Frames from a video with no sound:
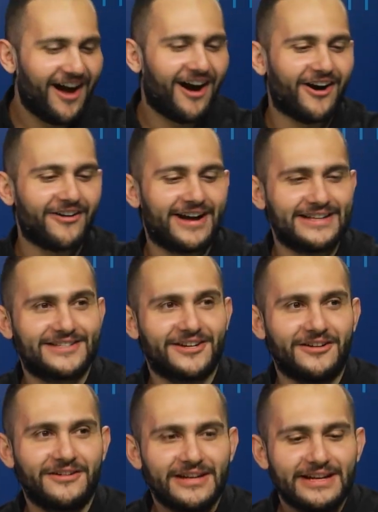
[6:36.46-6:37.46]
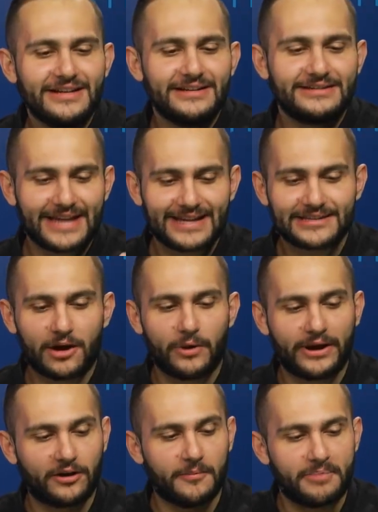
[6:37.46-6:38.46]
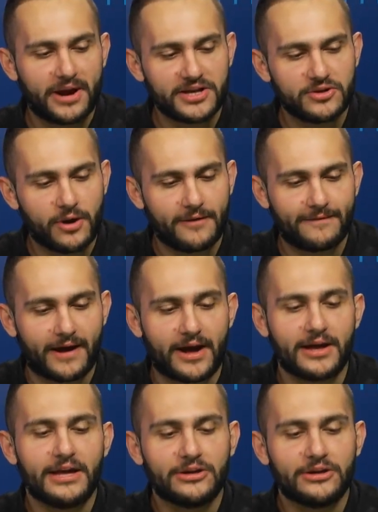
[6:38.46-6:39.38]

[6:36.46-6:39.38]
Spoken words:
All right, so that's how I compare UEFI.